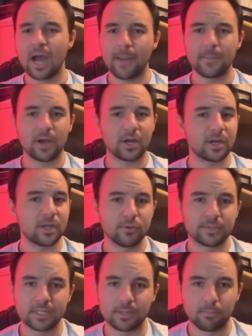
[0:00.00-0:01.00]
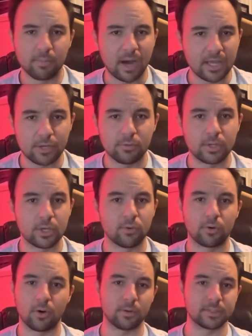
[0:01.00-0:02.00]
I'm not going to use it to buy Yu-Gi-Oh
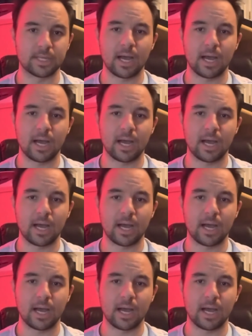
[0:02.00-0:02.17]
cards.